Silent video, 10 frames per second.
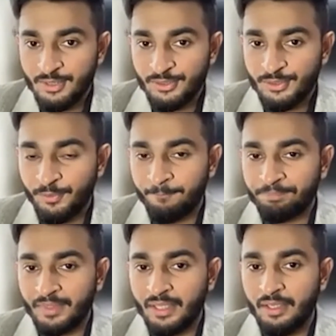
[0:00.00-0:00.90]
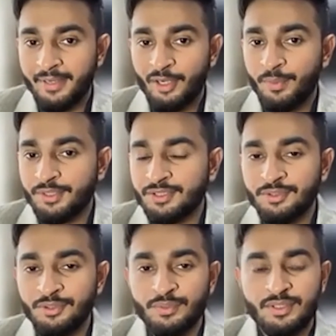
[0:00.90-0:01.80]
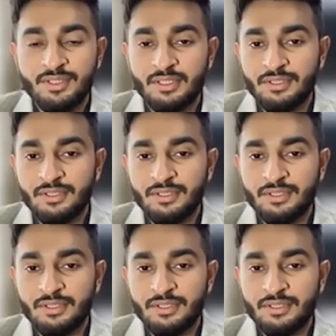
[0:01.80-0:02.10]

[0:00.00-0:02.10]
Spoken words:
So my question to you was,